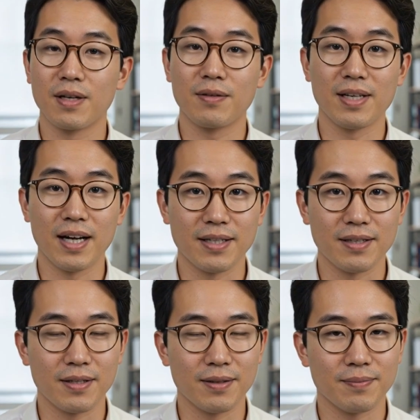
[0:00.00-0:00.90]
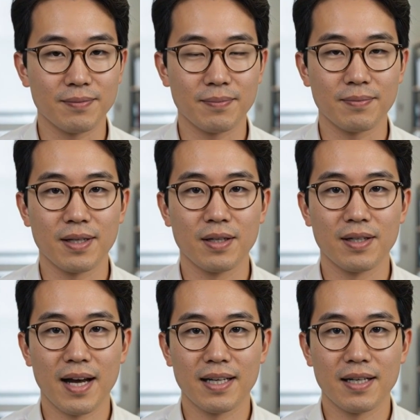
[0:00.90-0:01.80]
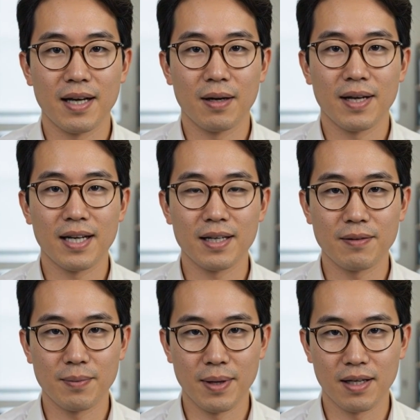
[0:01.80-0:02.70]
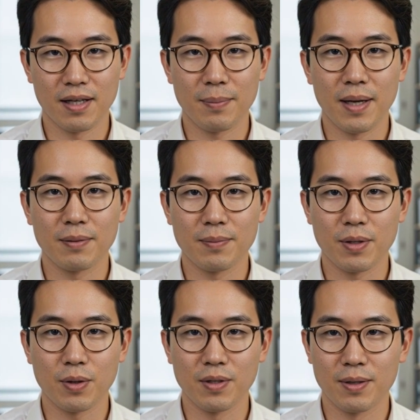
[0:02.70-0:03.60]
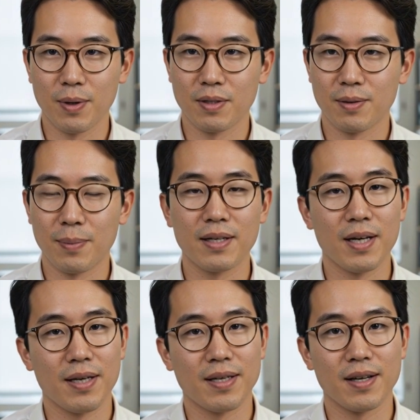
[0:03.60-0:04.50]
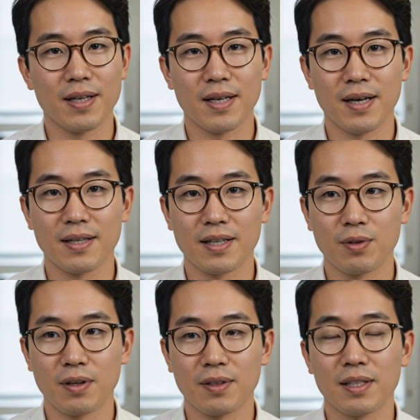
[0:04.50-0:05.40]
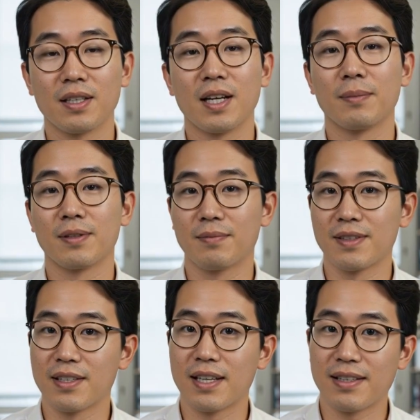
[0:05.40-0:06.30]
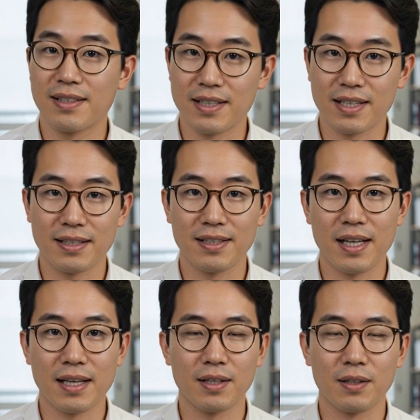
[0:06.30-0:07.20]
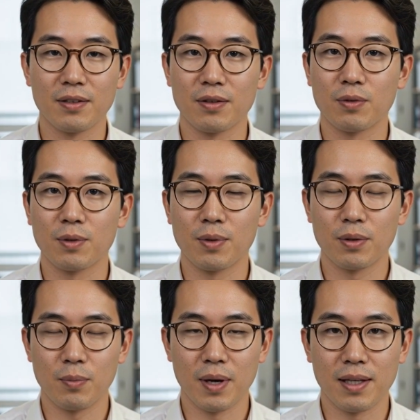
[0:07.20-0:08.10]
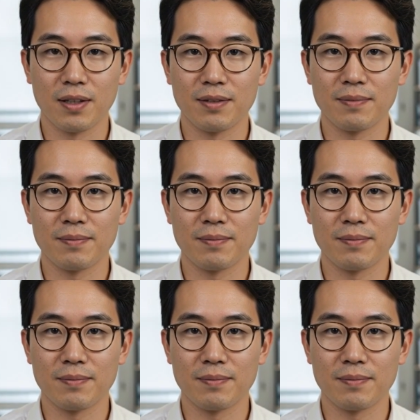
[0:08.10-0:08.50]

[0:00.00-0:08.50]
different guest, and starts acting on outdated information about who's supposed to be there. That's roughly the shape of the mistake sitting inside remove waiter,